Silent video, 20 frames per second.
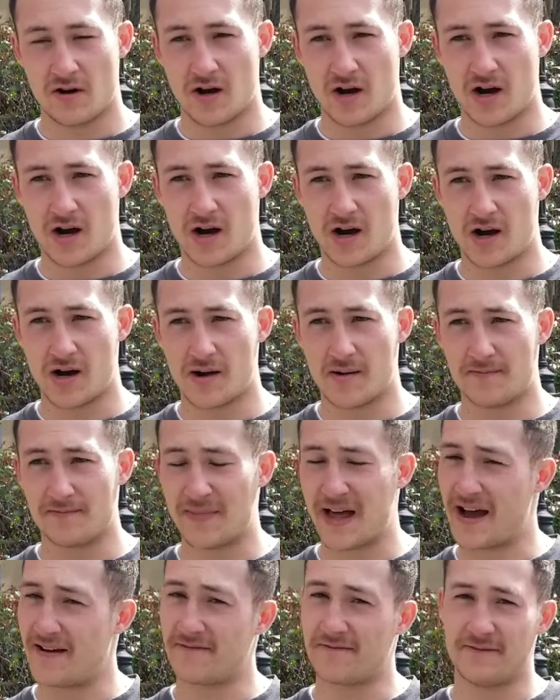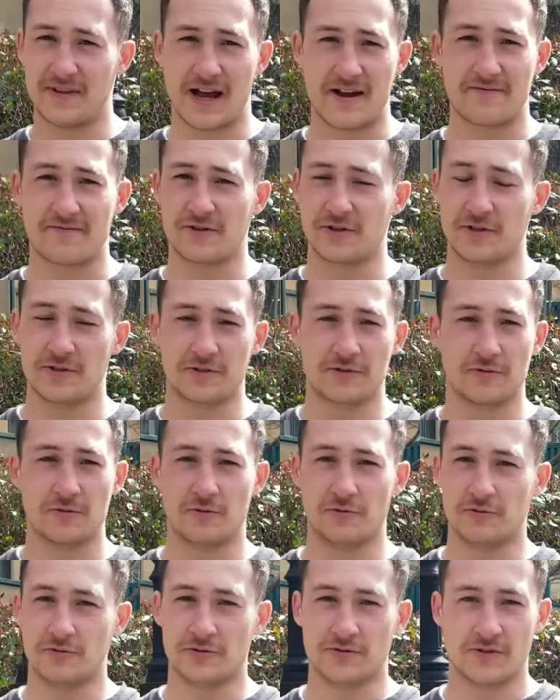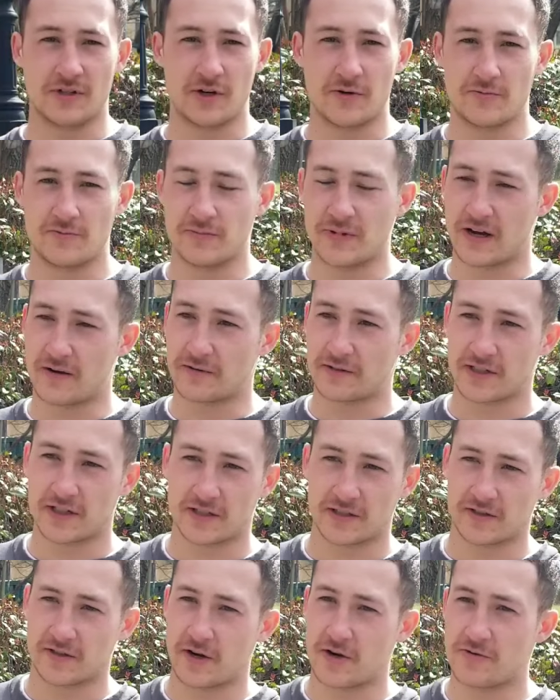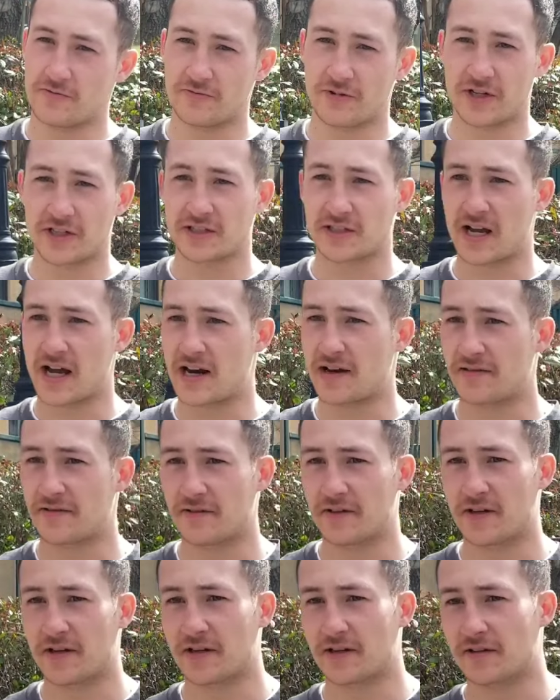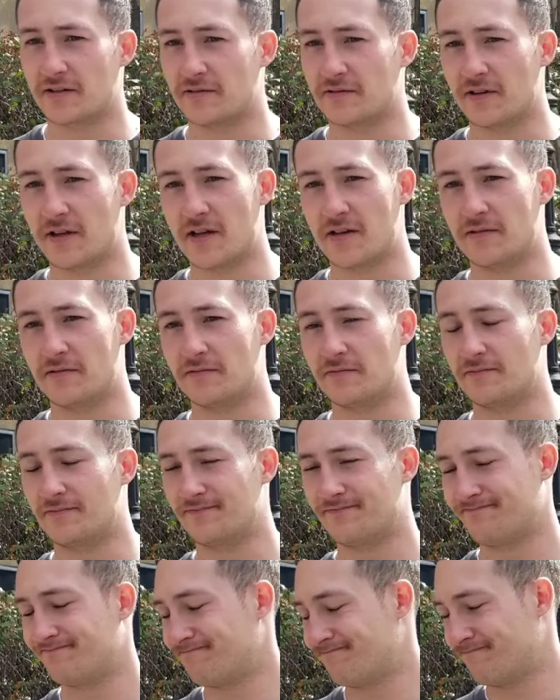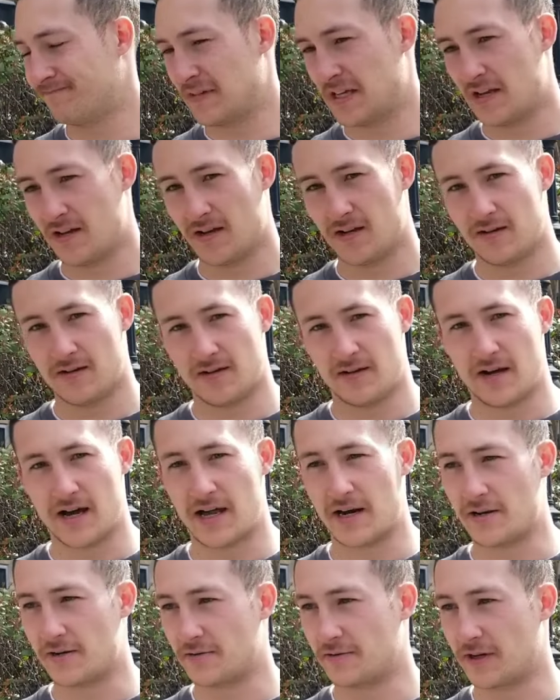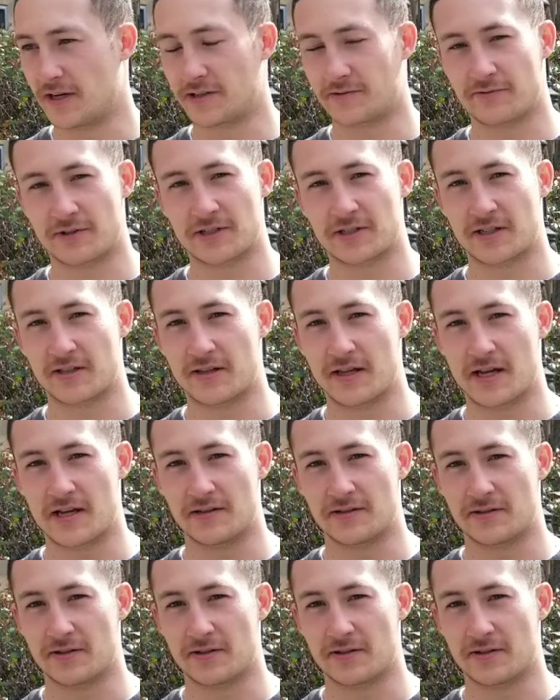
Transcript: Um, not not for your tools. Nope, that was at your own risk kind of thing, and and I didn't like risking that.